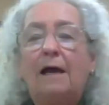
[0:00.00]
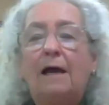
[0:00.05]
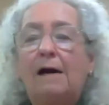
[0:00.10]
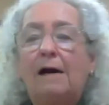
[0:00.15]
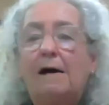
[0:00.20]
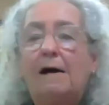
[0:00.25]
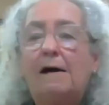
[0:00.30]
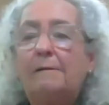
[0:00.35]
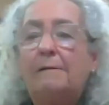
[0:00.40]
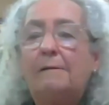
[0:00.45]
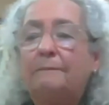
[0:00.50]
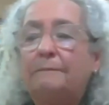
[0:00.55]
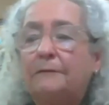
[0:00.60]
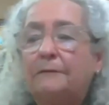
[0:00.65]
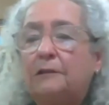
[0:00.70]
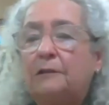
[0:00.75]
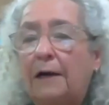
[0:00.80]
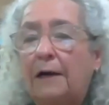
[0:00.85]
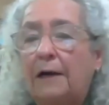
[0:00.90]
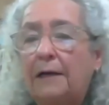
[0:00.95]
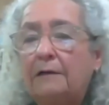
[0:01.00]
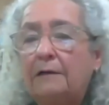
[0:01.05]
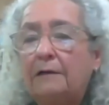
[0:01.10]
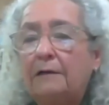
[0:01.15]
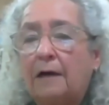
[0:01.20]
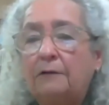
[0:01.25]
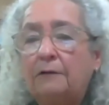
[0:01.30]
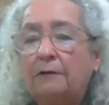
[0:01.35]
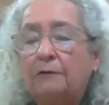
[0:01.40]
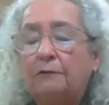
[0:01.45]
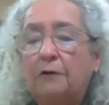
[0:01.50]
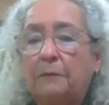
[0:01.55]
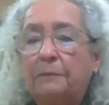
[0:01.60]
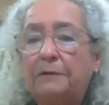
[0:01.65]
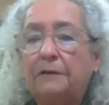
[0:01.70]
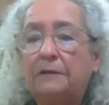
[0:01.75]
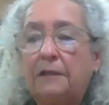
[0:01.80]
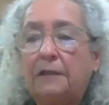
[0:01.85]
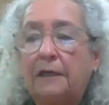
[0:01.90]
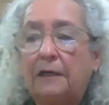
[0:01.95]
Um, so I kind of grew up
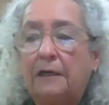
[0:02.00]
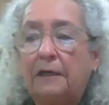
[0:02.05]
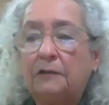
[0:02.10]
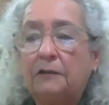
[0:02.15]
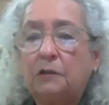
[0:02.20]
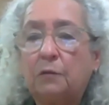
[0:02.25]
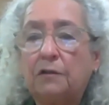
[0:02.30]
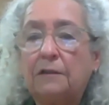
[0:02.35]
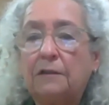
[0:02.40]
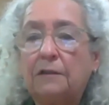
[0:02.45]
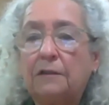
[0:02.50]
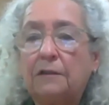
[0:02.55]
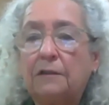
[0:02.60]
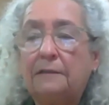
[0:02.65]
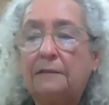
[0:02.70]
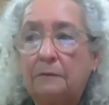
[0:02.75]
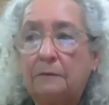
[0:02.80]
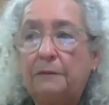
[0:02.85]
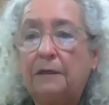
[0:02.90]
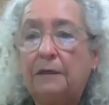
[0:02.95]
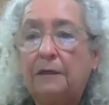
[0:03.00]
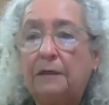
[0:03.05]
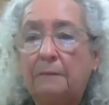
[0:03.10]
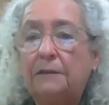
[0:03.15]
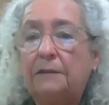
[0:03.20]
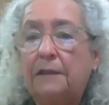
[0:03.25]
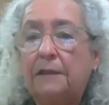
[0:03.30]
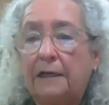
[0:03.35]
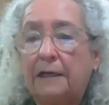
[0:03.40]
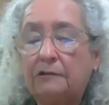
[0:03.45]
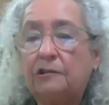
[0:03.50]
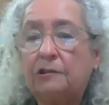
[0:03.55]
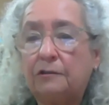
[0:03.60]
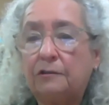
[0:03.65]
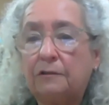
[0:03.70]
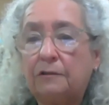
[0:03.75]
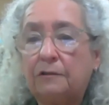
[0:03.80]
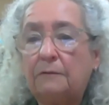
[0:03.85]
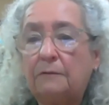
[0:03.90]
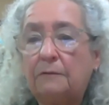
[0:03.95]
in the dance world. I did become a
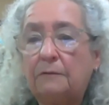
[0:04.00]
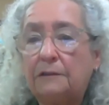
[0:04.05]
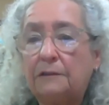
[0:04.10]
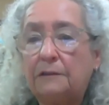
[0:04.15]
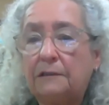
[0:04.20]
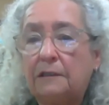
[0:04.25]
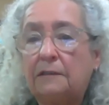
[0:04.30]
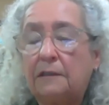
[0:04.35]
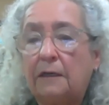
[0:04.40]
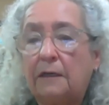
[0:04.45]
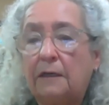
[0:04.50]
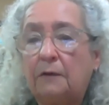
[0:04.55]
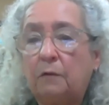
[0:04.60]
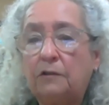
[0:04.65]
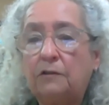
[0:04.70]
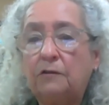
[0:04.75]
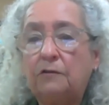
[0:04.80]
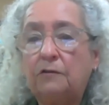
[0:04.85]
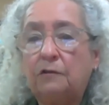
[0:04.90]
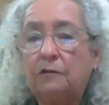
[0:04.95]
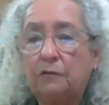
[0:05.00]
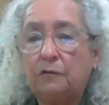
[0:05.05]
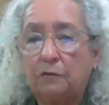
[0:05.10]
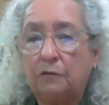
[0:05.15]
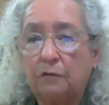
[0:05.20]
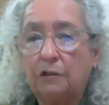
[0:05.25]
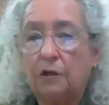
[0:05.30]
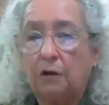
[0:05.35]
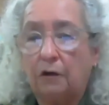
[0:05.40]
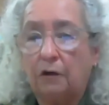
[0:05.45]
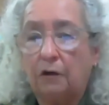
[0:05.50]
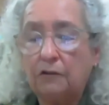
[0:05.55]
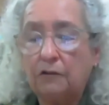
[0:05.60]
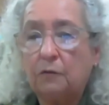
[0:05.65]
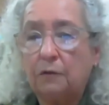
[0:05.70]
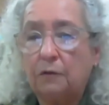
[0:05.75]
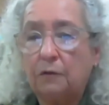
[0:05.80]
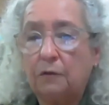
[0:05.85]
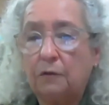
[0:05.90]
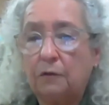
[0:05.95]
dancer. I was at the NYU School of the Arts
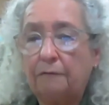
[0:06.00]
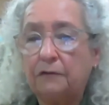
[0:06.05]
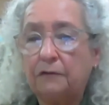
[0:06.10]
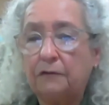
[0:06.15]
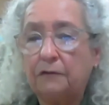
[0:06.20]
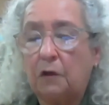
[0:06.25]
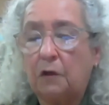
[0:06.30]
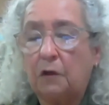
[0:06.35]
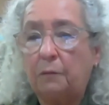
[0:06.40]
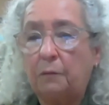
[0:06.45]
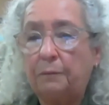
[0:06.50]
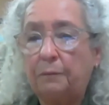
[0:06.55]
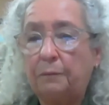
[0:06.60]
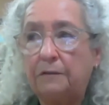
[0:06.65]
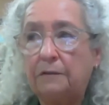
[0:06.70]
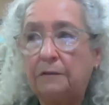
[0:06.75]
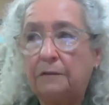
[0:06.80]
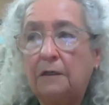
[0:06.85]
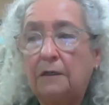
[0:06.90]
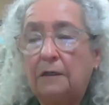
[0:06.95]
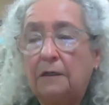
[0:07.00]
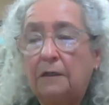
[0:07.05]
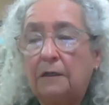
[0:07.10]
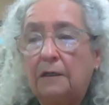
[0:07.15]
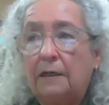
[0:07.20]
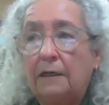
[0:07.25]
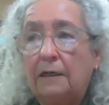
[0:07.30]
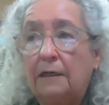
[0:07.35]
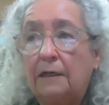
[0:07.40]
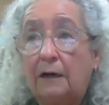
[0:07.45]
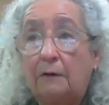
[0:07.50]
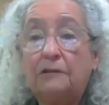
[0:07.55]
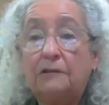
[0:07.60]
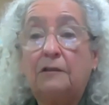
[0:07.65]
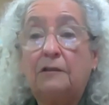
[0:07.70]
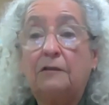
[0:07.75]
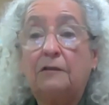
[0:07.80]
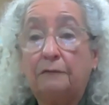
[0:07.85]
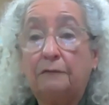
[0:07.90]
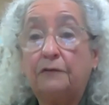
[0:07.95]
when they first opened, and I
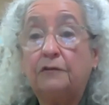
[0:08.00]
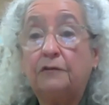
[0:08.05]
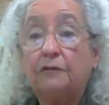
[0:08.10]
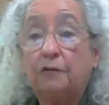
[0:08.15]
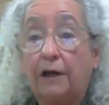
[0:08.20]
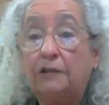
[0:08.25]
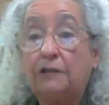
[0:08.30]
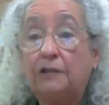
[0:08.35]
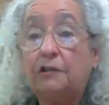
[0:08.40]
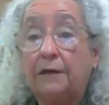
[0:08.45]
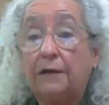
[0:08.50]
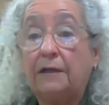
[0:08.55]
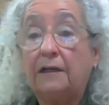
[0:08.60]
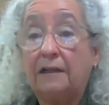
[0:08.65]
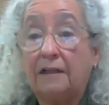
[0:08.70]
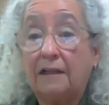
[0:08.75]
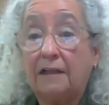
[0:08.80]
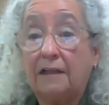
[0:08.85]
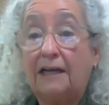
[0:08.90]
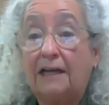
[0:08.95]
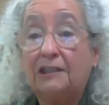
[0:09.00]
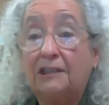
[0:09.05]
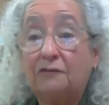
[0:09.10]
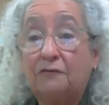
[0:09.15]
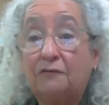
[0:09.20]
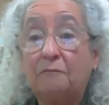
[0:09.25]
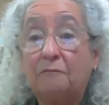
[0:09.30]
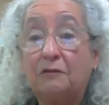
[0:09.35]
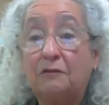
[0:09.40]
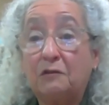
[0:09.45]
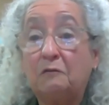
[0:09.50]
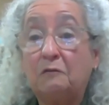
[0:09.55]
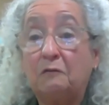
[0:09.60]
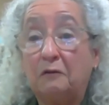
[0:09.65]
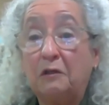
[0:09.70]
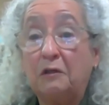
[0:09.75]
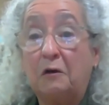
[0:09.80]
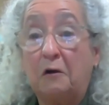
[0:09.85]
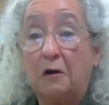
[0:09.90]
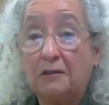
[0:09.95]
was in the first graduating class from the School
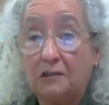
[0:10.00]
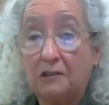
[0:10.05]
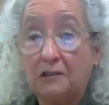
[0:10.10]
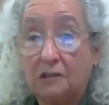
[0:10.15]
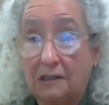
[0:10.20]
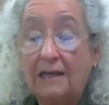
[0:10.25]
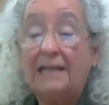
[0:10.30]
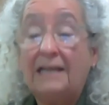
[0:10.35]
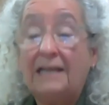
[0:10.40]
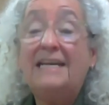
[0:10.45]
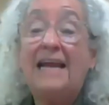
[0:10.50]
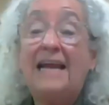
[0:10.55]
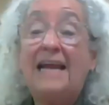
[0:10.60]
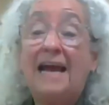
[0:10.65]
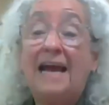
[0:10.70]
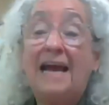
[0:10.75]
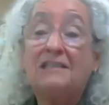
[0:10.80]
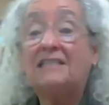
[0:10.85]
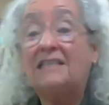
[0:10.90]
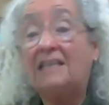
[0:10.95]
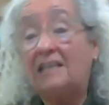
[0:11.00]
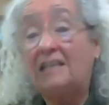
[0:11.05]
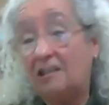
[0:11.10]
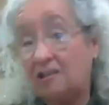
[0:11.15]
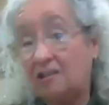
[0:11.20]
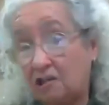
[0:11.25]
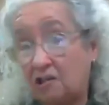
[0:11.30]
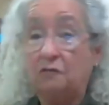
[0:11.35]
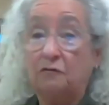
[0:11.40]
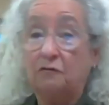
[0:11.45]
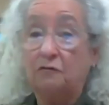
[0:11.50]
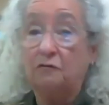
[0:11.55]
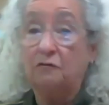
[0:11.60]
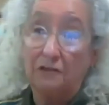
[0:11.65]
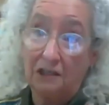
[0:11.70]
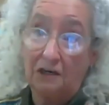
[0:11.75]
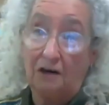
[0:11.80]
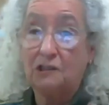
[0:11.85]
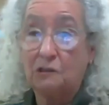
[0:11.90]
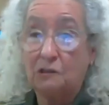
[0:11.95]
of the Arts. Now it's Tisch School of
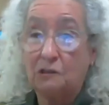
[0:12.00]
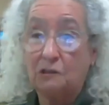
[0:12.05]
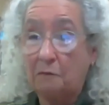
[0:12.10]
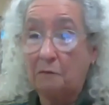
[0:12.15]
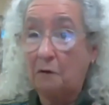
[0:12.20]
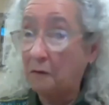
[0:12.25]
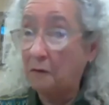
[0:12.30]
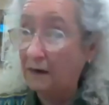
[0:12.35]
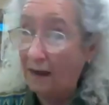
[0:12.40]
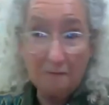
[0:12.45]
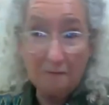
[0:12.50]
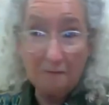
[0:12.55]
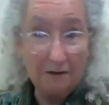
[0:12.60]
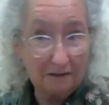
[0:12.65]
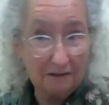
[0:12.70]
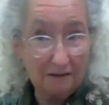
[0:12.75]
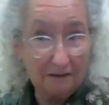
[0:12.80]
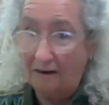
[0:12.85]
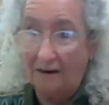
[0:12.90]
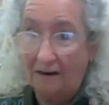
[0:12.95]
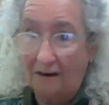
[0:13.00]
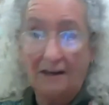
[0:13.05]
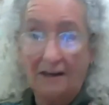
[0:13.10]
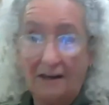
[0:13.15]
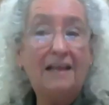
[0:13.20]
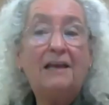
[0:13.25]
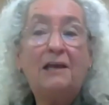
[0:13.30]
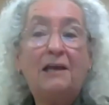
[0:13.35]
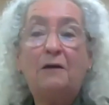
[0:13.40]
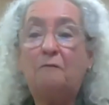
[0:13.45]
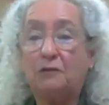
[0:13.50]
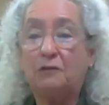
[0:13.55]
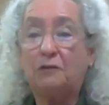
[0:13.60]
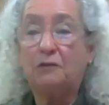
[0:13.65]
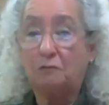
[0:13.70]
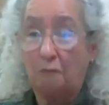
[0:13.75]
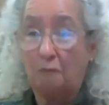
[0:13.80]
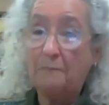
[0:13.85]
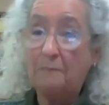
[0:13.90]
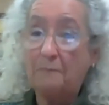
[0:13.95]
the Arts, but when I went there, it
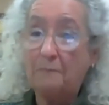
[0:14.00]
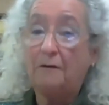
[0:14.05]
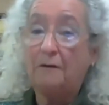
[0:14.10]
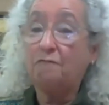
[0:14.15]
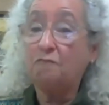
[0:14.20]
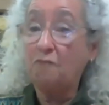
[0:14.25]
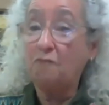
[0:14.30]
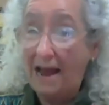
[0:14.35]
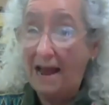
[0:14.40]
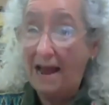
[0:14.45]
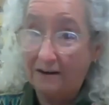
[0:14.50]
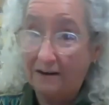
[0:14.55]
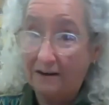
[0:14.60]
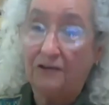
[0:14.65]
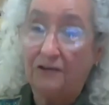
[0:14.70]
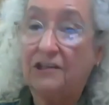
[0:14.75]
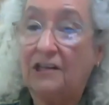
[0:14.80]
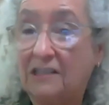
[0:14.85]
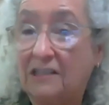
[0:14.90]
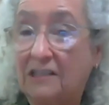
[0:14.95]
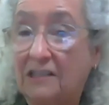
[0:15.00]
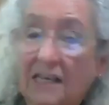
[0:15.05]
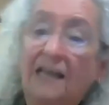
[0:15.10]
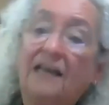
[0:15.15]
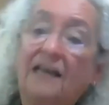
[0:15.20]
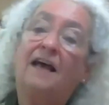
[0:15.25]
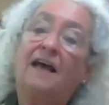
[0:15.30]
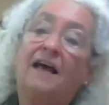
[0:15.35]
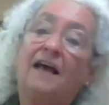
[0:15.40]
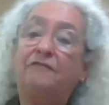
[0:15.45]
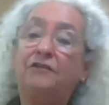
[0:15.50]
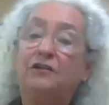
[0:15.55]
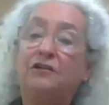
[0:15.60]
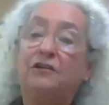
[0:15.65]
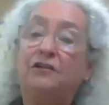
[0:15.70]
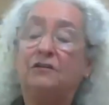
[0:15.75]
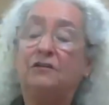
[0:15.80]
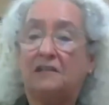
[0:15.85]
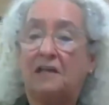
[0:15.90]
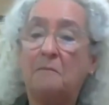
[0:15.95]
was right above Ratner's on Second
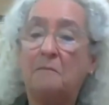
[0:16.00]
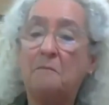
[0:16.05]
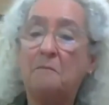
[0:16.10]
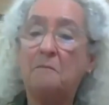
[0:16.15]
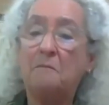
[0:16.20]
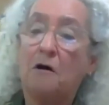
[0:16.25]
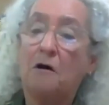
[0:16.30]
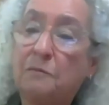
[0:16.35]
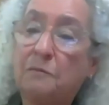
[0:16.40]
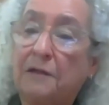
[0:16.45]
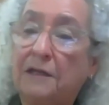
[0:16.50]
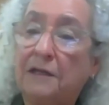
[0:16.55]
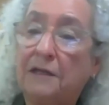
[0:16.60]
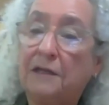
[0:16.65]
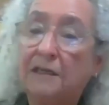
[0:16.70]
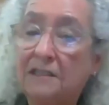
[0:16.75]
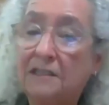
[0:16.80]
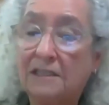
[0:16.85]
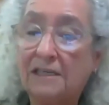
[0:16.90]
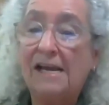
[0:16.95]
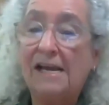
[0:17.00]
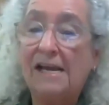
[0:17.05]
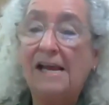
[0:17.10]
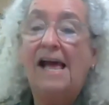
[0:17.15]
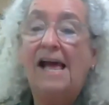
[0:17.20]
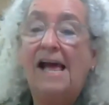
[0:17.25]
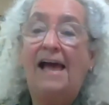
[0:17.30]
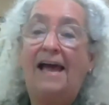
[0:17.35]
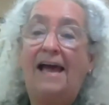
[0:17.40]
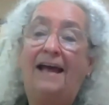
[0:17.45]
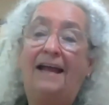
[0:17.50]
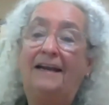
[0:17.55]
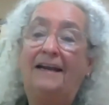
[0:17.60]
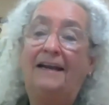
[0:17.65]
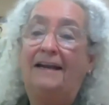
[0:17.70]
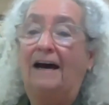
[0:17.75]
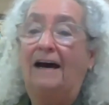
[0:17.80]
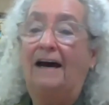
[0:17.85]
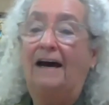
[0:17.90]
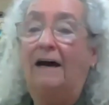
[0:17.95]
Avenue, St. Mark's Place, and
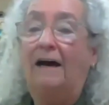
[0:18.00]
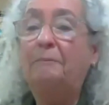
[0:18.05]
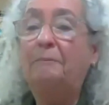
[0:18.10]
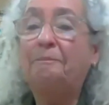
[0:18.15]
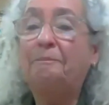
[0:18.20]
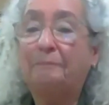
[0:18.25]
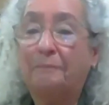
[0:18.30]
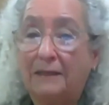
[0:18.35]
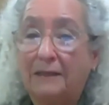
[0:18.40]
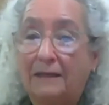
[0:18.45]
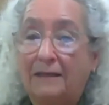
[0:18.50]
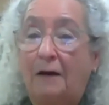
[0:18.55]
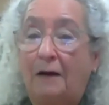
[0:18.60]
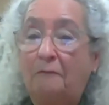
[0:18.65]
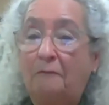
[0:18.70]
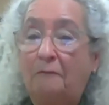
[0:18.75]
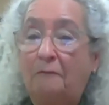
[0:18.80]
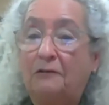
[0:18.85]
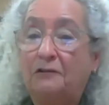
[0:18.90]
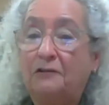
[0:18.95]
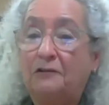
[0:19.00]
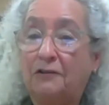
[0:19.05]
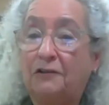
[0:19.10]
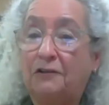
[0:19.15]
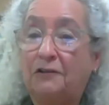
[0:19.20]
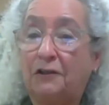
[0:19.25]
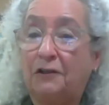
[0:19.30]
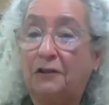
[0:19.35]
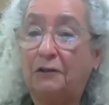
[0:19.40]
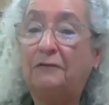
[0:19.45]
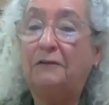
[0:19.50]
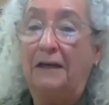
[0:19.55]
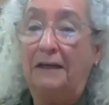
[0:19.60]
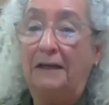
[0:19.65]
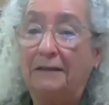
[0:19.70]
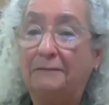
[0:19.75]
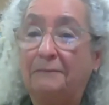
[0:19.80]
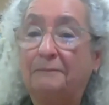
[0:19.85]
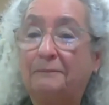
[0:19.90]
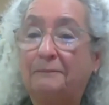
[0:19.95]
uh, that was our turf
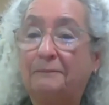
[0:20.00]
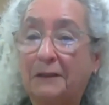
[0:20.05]
then.